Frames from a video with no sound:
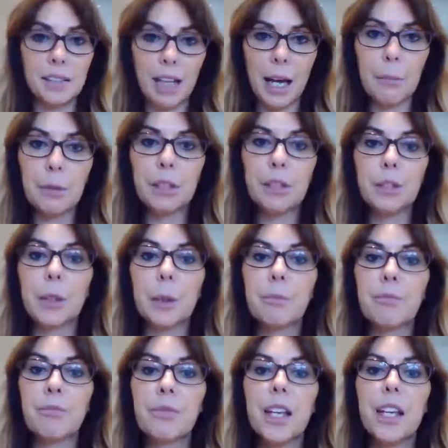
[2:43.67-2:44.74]

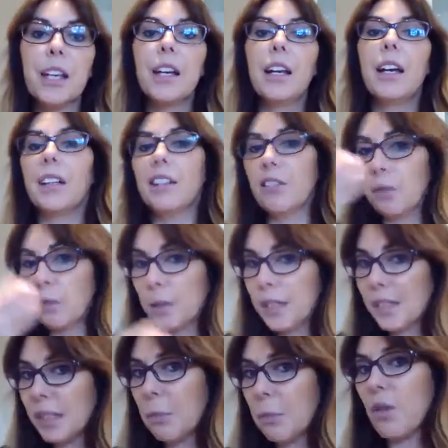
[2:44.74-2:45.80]
chemical, and if we
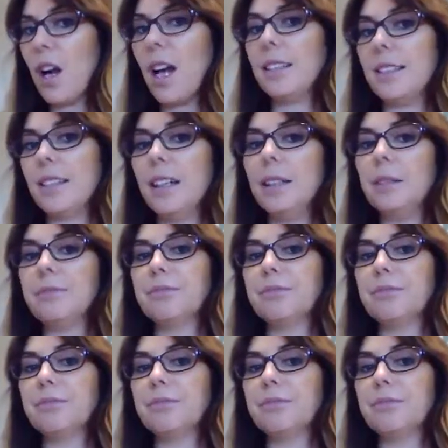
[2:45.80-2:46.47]
suppress it,